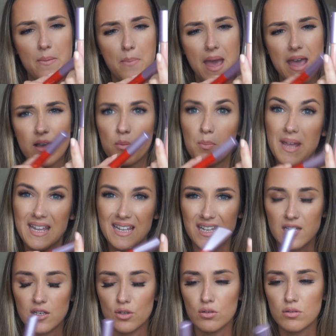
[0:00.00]
pale
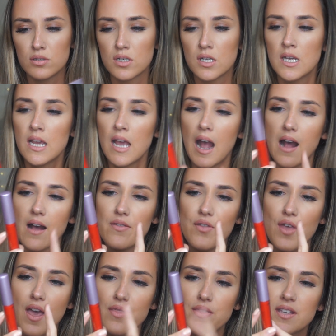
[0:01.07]
pinky nude. And
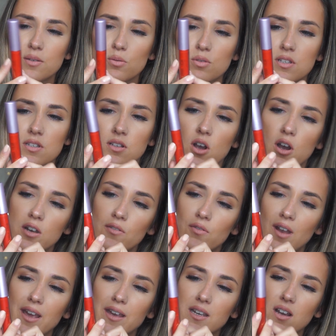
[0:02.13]
then this one is kind of
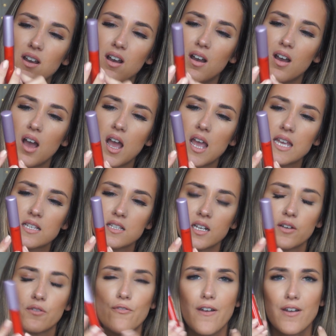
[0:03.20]
like, it's like
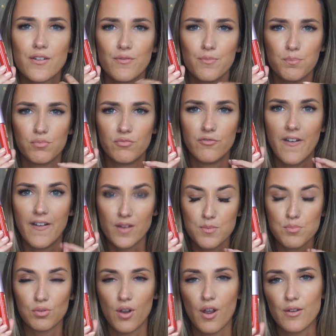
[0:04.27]
a very, very
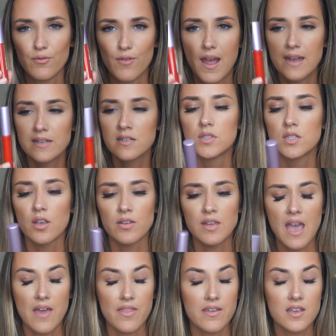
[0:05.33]
bright red. So
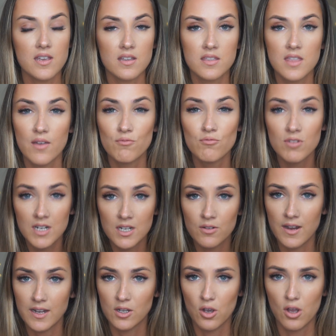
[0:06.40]
yeah, they're really
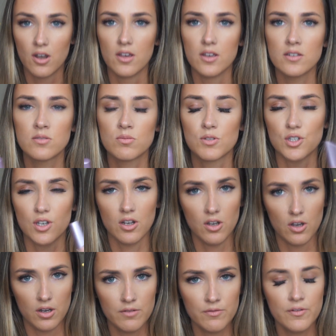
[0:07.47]
great colours, which I
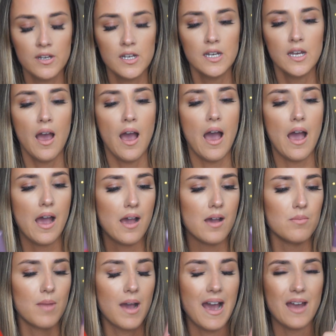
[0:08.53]
love.
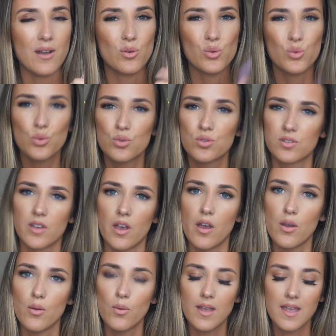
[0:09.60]
And
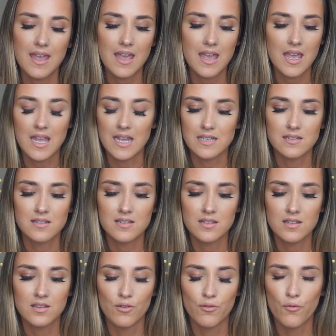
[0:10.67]
also it's
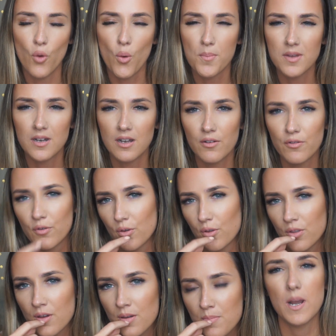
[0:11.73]
the formula for
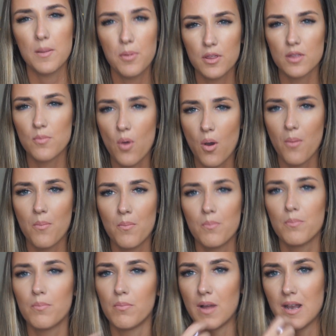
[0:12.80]
them. When I put them
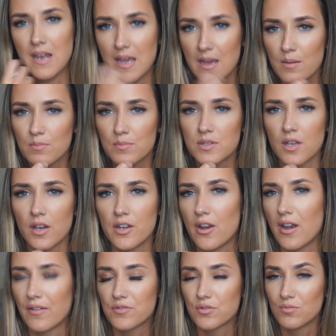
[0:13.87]
on my lips, I don't
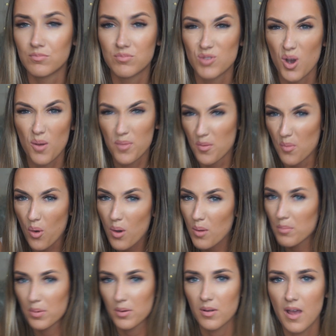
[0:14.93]
have to top them
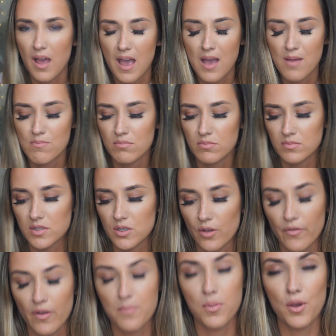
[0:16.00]
up. So
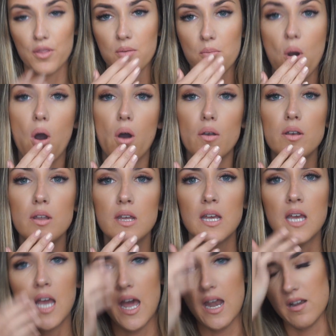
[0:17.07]
if I put them on,
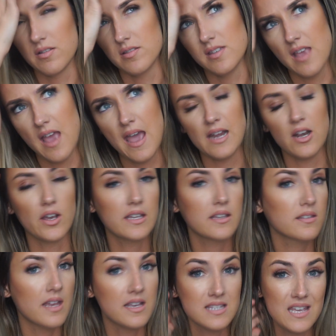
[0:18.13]
and I'd say like
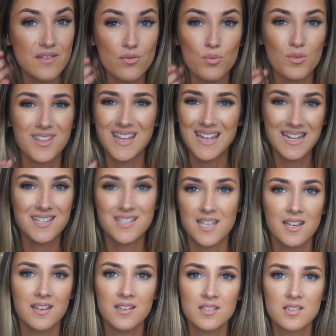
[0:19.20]
that's even with
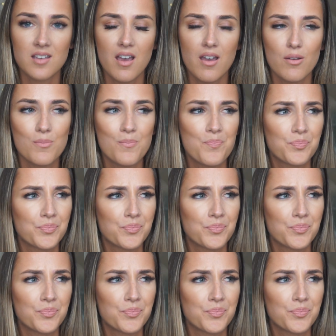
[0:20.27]
eating. So